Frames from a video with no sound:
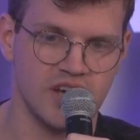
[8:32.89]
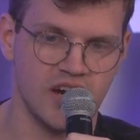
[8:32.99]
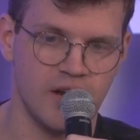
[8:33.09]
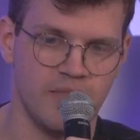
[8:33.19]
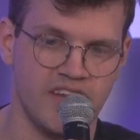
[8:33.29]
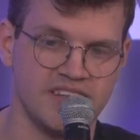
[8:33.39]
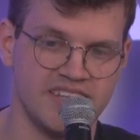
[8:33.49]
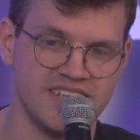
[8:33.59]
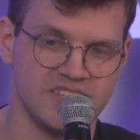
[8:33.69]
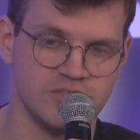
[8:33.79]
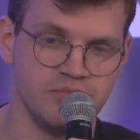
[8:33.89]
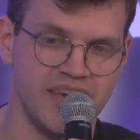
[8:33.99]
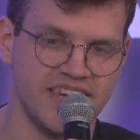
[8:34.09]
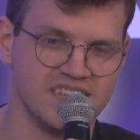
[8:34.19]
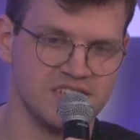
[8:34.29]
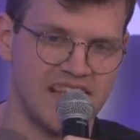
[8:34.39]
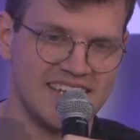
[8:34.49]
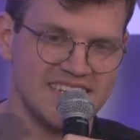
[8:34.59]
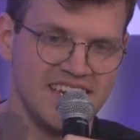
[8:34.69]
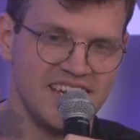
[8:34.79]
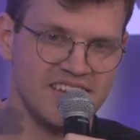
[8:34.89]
the idea is to make it so that